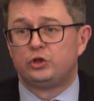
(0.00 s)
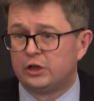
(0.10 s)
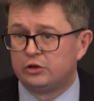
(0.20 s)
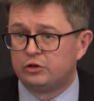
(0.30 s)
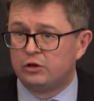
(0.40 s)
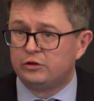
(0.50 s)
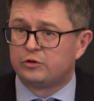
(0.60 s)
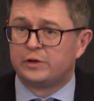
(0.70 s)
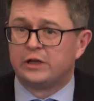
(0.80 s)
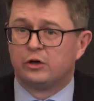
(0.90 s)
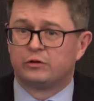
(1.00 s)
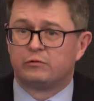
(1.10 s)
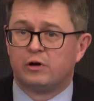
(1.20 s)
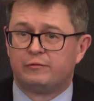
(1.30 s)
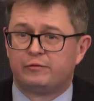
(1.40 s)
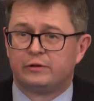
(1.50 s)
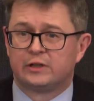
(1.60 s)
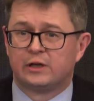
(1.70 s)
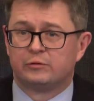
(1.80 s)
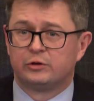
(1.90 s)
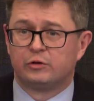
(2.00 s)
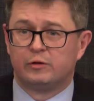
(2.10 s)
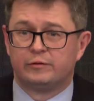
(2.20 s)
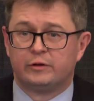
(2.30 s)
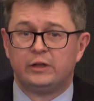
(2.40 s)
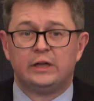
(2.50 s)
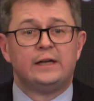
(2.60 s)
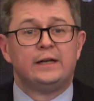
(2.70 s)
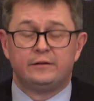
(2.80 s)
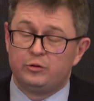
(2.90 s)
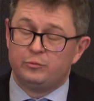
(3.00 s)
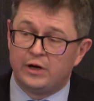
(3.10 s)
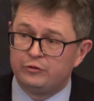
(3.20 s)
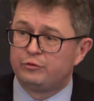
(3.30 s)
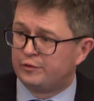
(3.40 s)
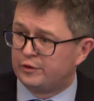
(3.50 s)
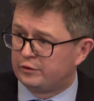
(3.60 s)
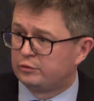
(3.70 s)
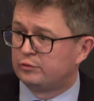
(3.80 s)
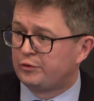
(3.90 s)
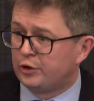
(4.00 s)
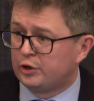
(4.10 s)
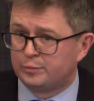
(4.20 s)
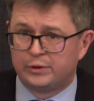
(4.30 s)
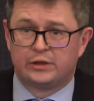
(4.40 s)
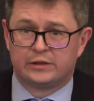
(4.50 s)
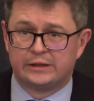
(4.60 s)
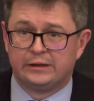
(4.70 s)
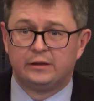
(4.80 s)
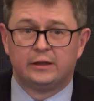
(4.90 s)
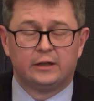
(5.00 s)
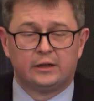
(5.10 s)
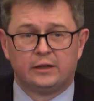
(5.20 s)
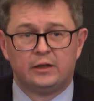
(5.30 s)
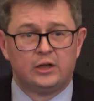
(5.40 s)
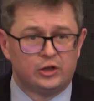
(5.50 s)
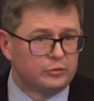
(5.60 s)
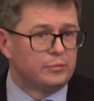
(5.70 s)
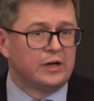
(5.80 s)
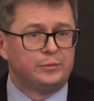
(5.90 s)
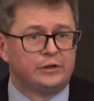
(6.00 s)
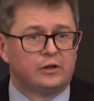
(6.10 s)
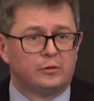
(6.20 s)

cannot agree on their offer and counteroffer, they might refer to a third party, might be an